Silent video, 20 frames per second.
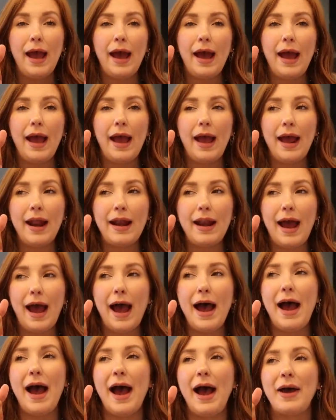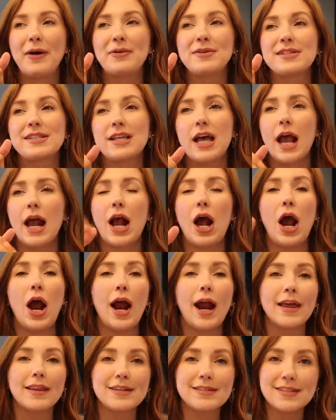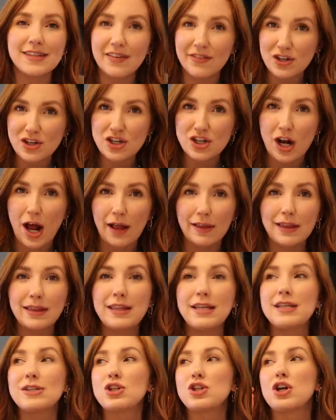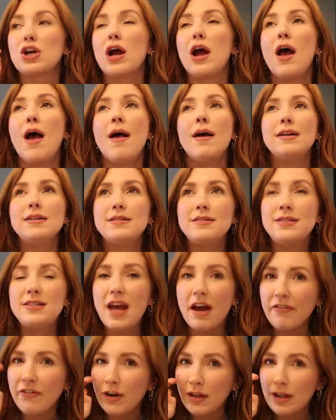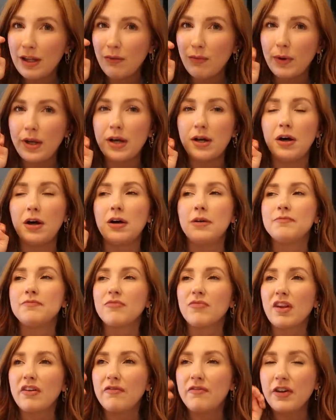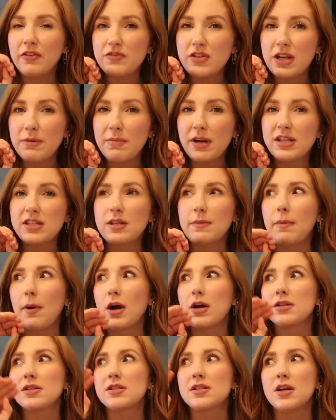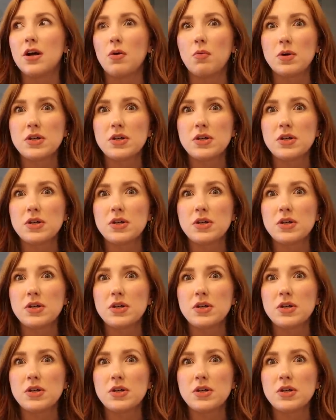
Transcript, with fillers: and I was like all right let's give it a shot like these are definitely real 15 minutes apart still.